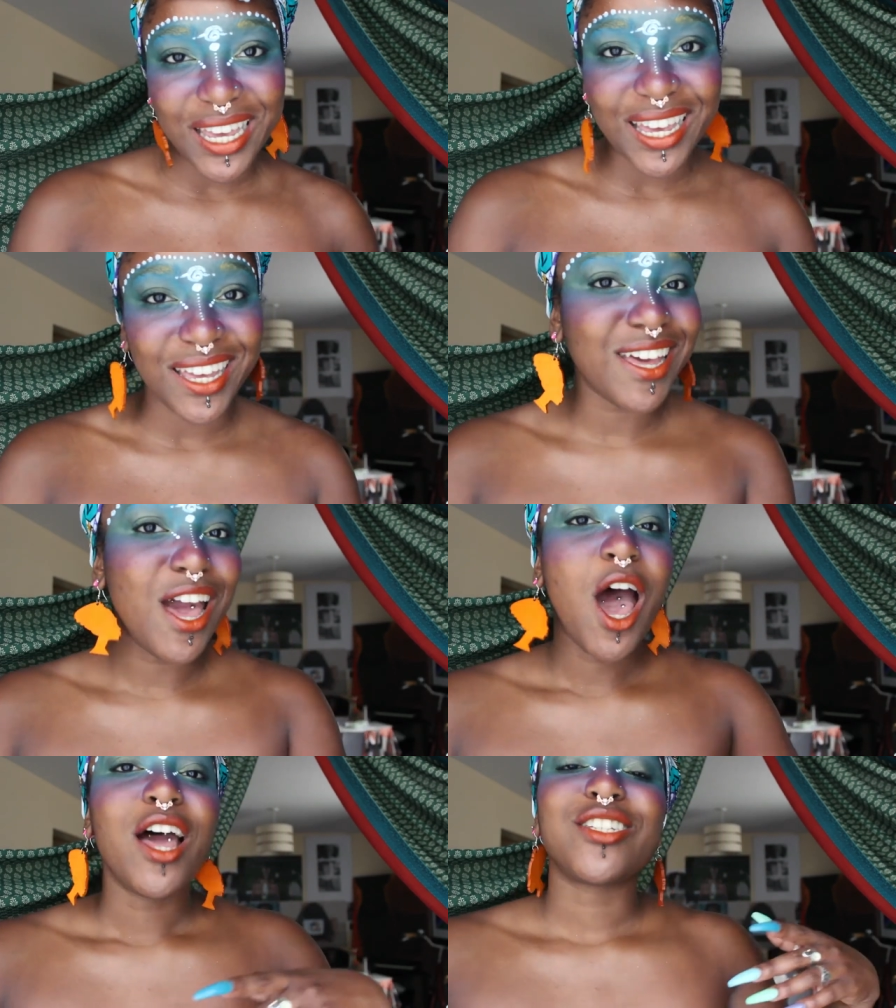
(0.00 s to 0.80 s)
yeah.
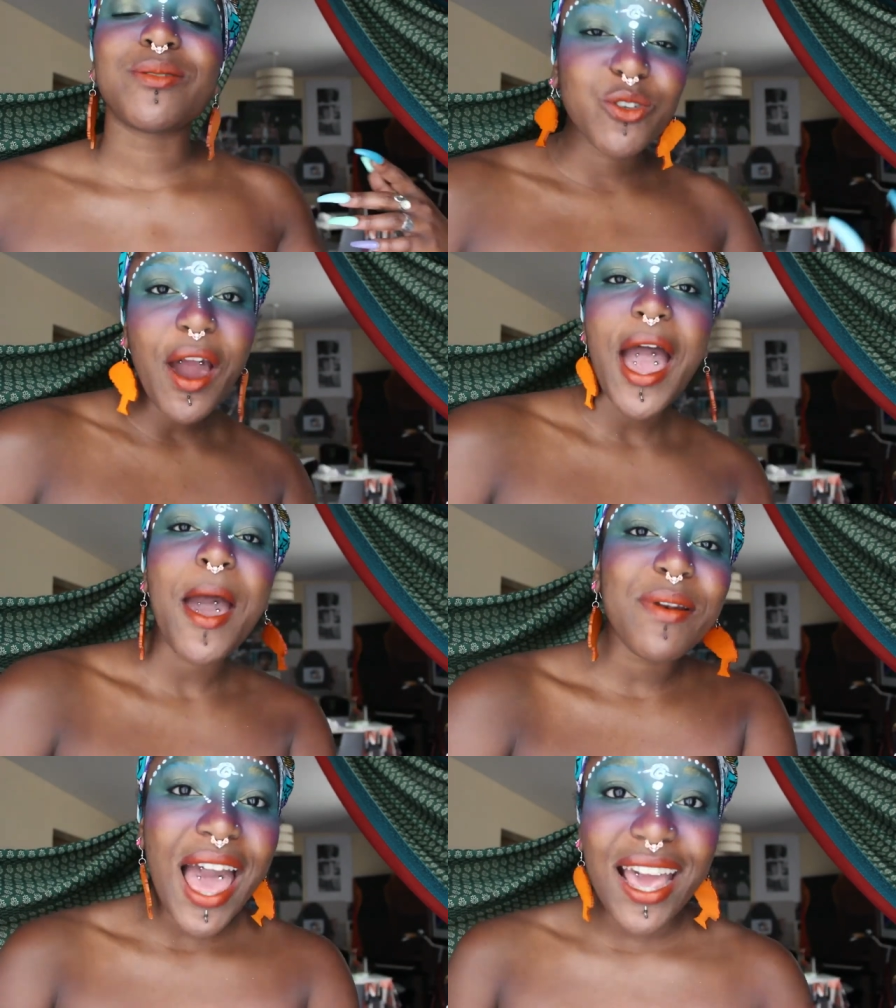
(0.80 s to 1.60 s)

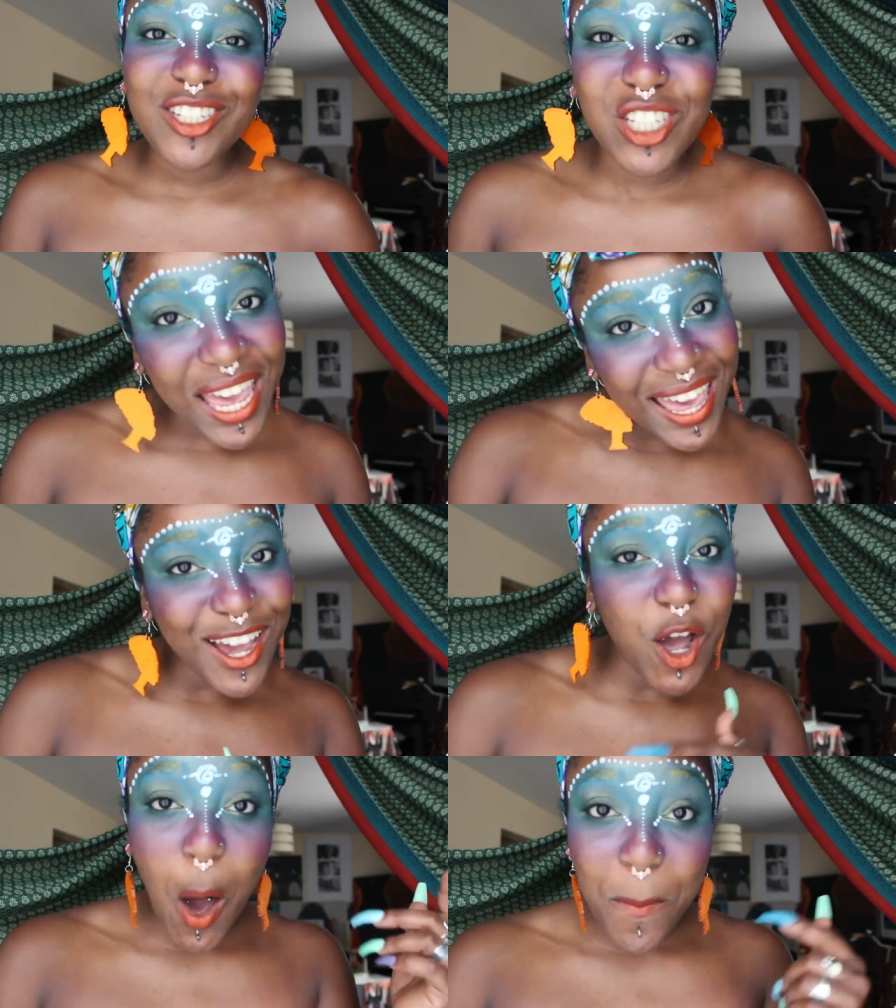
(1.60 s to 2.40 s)
Subscribe, like,
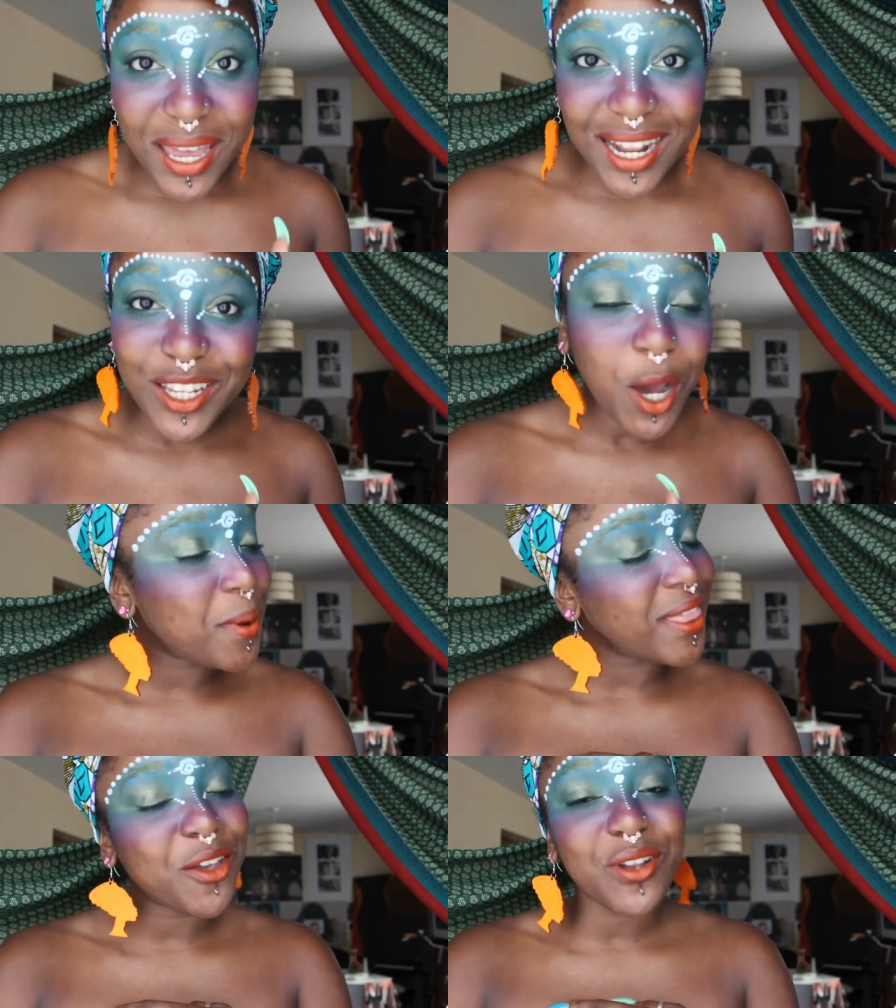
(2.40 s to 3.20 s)
share, comment and tell
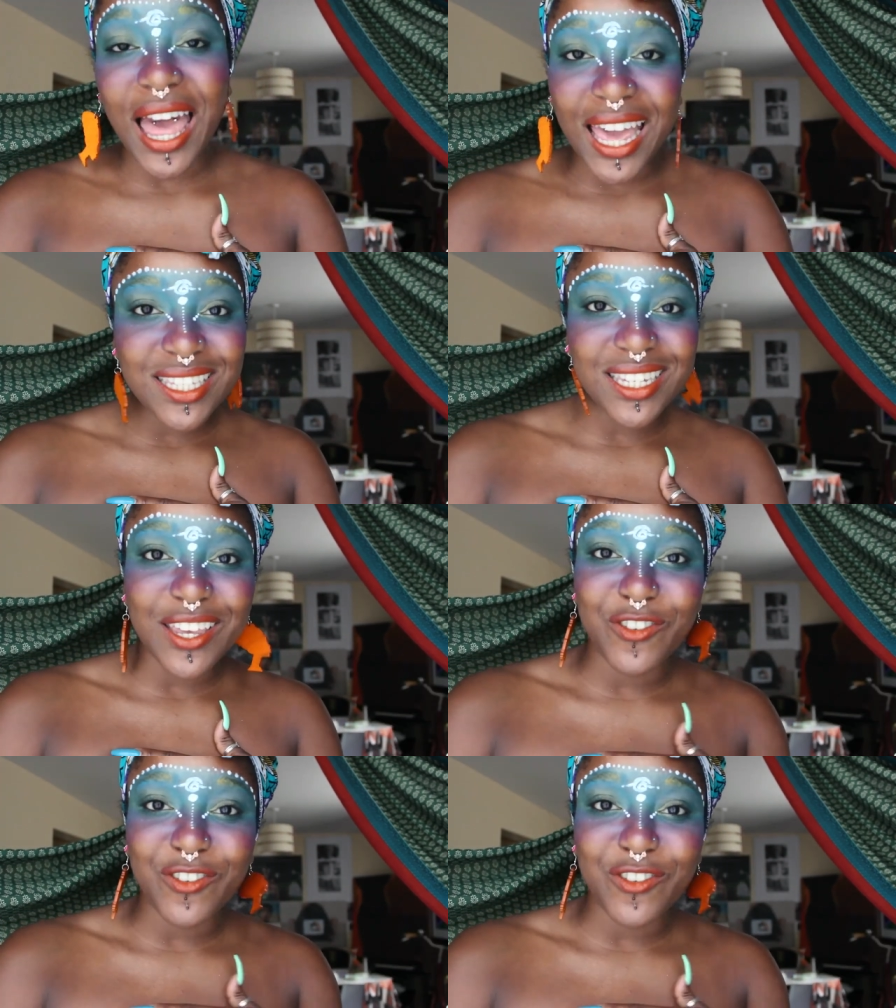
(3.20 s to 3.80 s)
me that you liked it.